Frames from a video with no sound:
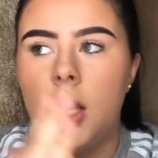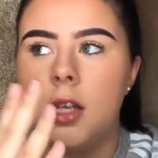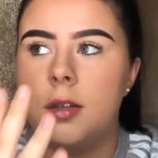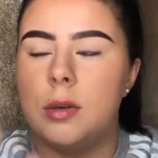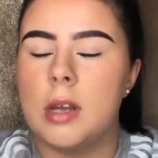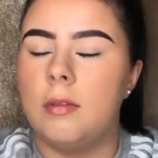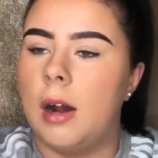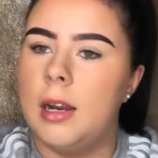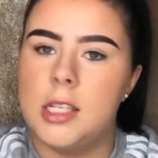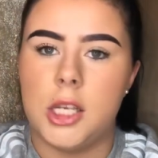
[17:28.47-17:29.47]
So he's like,
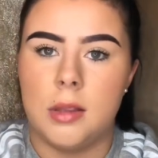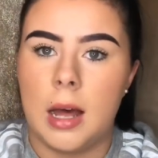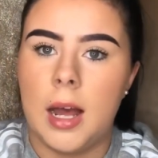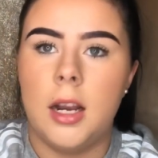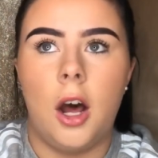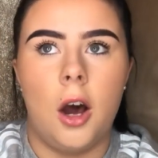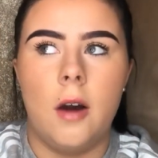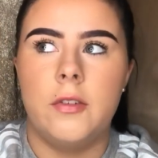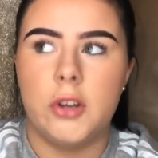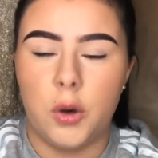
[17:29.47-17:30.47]
right, let's do that. And
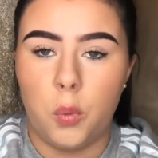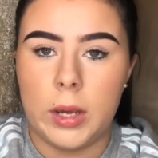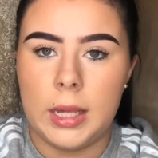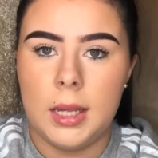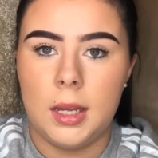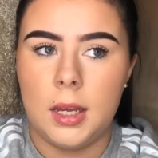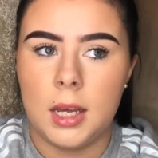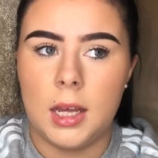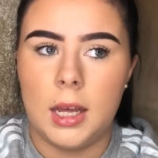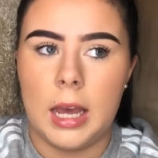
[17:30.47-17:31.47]
after a week,
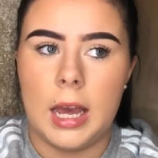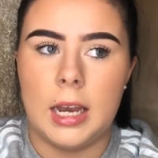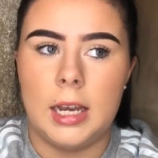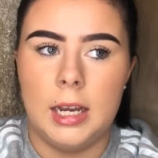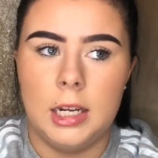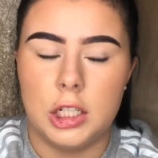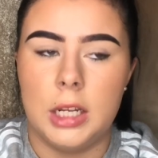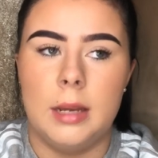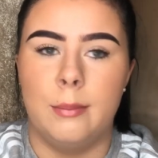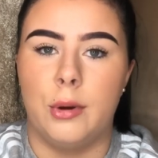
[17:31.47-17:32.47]
it had
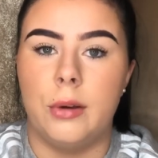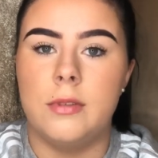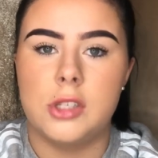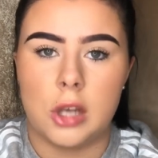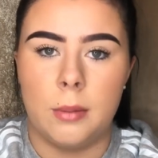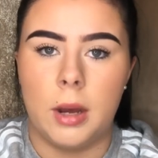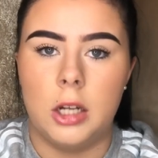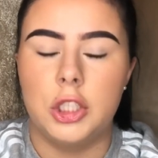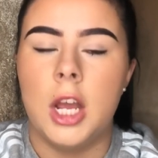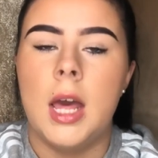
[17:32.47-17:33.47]
literally improved so much.